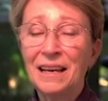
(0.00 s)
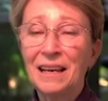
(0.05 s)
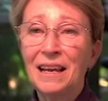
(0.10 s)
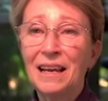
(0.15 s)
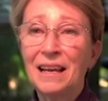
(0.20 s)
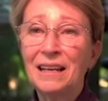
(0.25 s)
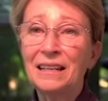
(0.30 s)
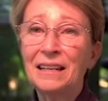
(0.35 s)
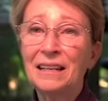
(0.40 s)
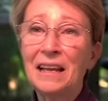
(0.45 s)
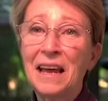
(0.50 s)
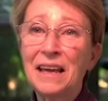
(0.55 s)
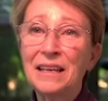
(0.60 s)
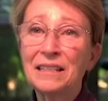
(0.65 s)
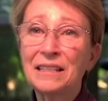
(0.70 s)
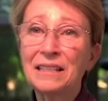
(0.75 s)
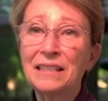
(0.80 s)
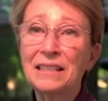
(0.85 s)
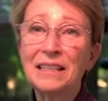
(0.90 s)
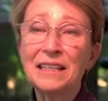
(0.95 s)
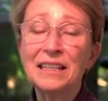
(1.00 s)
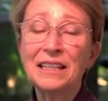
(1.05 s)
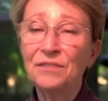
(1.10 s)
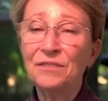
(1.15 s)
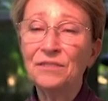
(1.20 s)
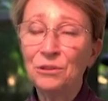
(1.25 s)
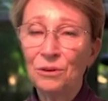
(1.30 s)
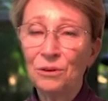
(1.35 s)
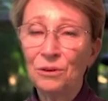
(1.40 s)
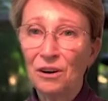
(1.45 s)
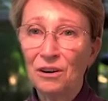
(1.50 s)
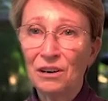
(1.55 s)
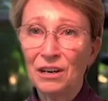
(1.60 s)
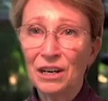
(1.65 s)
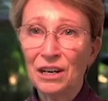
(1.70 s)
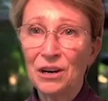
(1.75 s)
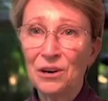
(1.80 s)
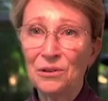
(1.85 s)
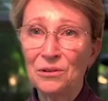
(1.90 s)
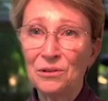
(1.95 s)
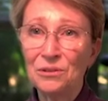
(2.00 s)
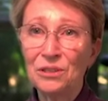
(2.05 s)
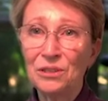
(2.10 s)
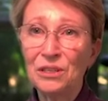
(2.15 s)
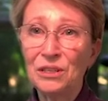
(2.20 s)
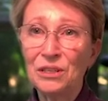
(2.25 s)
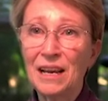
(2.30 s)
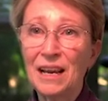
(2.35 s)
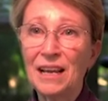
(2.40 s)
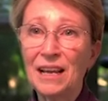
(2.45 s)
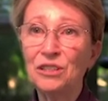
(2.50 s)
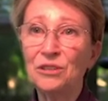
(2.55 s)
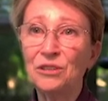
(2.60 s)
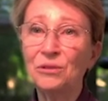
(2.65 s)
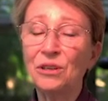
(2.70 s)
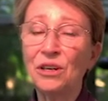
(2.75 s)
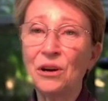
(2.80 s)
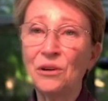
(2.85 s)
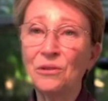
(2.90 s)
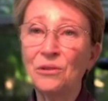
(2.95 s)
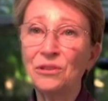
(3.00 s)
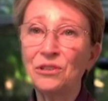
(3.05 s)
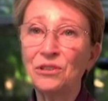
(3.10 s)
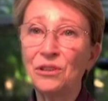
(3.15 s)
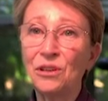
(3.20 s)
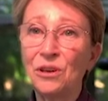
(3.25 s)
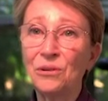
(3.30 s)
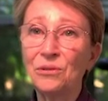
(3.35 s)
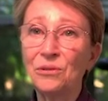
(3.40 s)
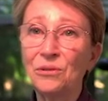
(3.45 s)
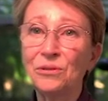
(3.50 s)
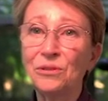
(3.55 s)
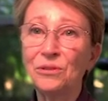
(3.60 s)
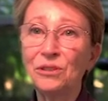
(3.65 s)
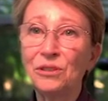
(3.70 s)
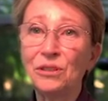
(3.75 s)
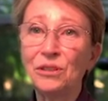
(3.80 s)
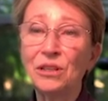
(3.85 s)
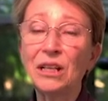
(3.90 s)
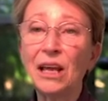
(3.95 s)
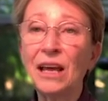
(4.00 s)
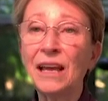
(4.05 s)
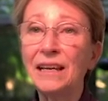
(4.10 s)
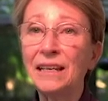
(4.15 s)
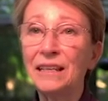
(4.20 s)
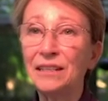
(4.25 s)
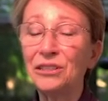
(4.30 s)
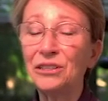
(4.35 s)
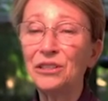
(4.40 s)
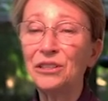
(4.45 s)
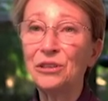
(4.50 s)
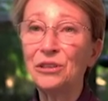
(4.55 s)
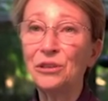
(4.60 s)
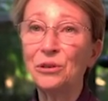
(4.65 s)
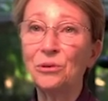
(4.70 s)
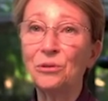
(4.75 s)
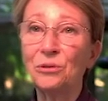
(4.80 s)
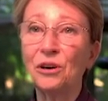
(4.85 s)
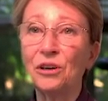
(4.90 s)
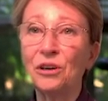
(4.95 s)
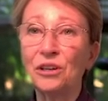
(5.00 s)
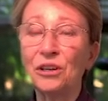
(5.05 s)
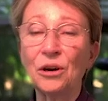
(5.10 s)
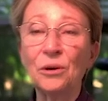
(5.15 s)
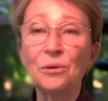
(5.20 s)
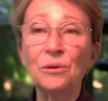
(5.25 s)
And lastly, if you are a coach and you coach those clients who are